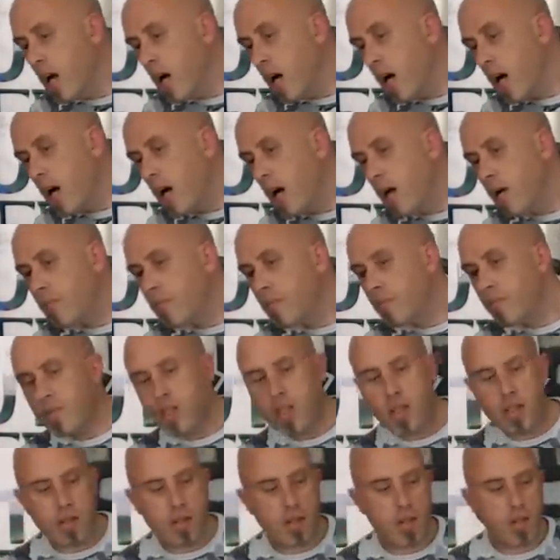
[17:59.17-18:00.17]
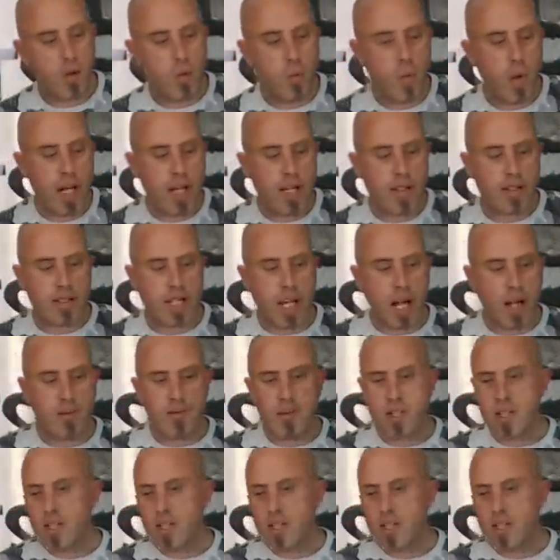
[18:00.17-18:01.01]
The wing depth